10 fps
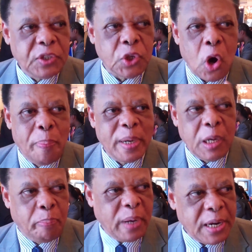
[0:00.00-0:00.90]
this
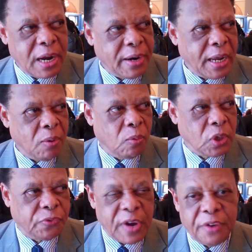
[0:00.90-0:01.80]
opening plenary
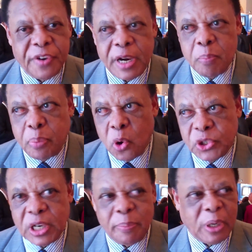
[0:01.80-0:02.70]
was very, very
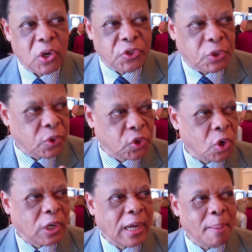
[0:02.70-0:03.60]
important because it was
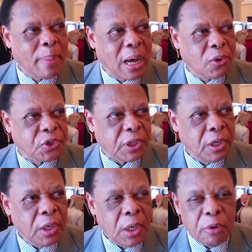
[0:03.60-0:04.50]
talking about
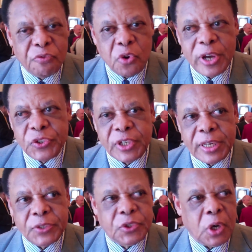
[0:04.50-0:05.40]

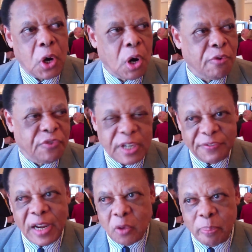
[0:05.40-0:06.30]
voices of
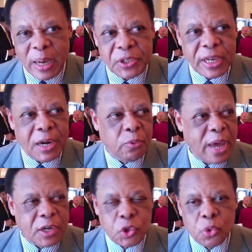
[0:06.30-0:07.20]
development, and
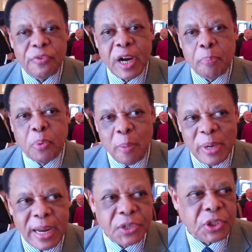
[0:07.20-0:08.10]
we had two very
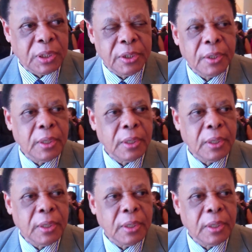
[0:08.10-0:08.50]
prominent